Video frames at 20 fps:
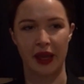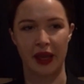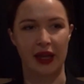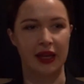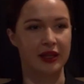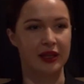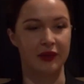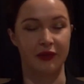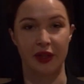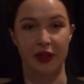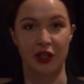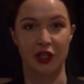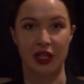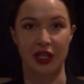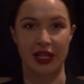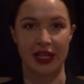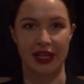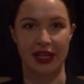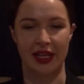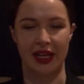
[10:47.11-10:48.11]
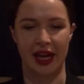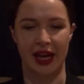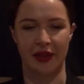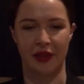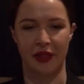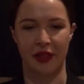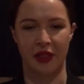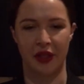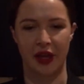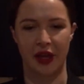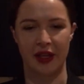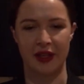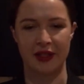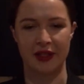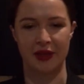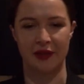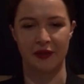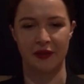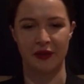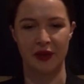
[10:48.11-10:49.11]
individually and
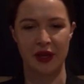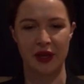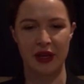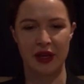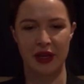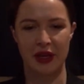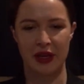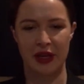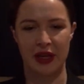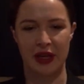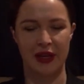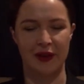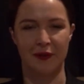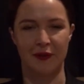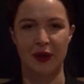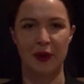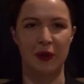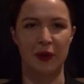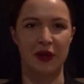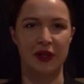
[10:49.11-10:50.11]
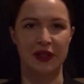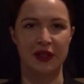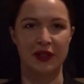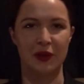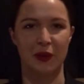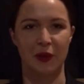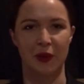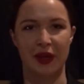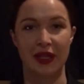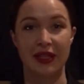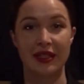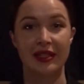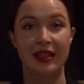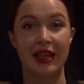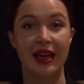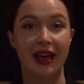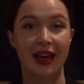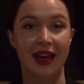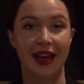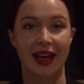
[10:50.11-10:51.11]
things if we weren't always
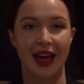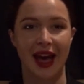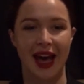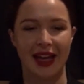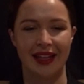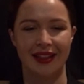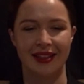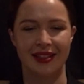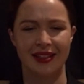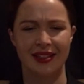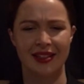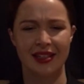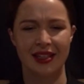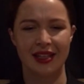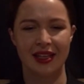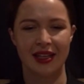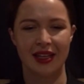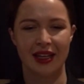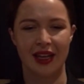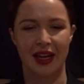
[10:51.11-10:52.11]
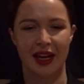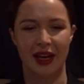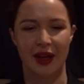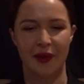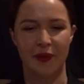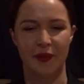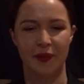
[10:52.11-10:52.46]
there. And